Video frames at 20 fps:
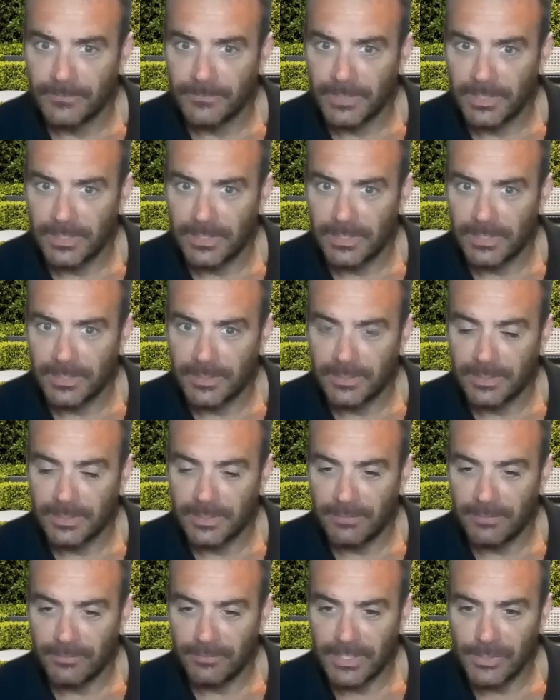is
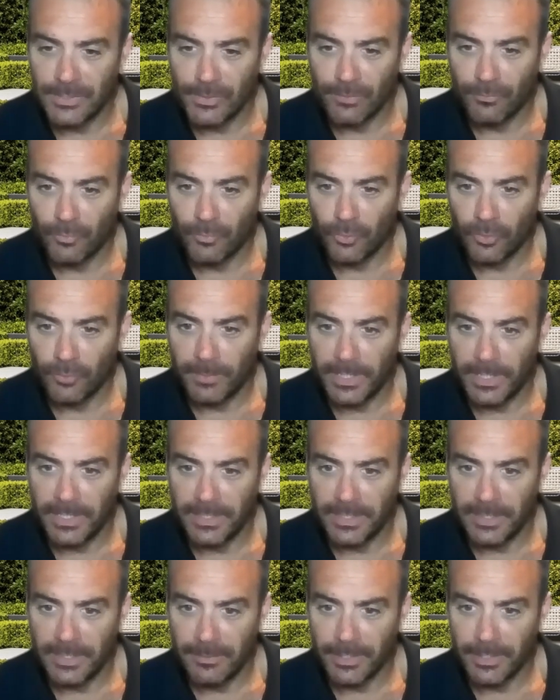Steve Dedrick from
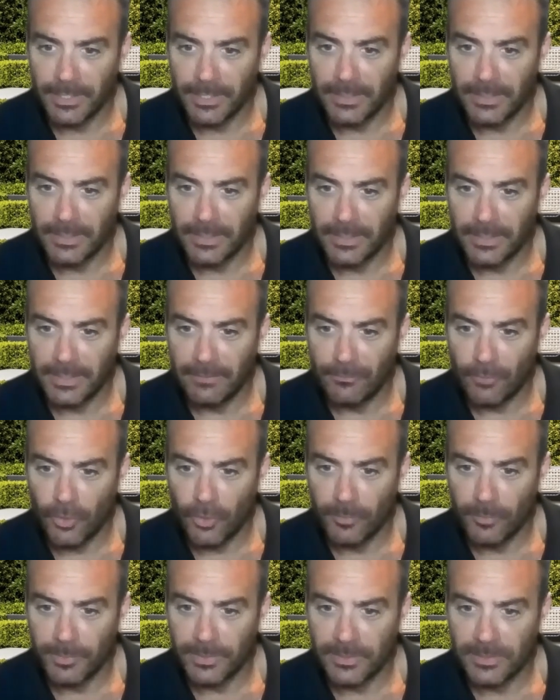Endemic
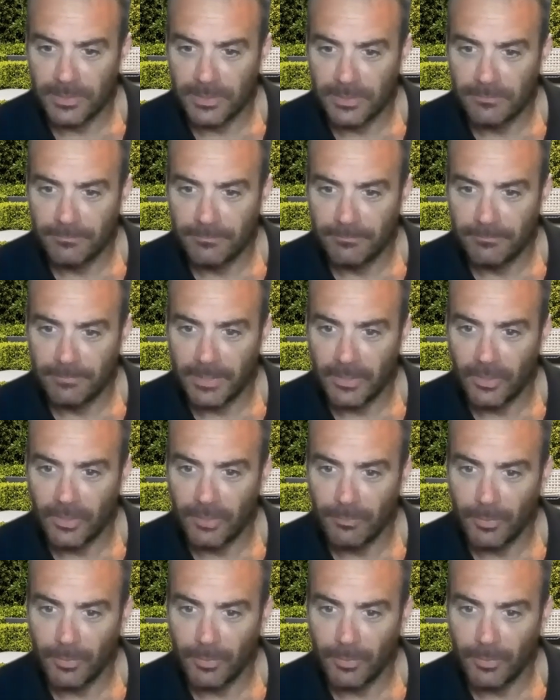Environments. And I